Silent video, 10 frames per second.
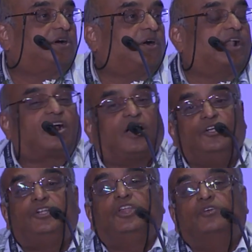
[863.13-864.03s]
on a
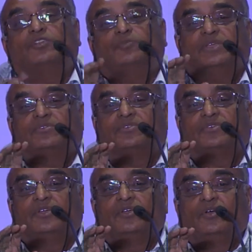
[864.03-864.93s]
continuous basis.
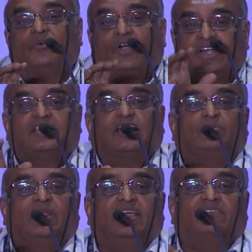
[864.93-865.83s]
What is
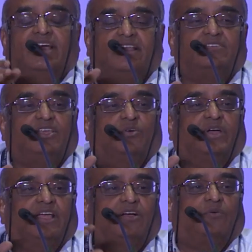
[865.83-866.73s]
happening? Where is he
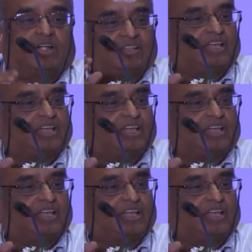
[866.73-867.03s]
going? What is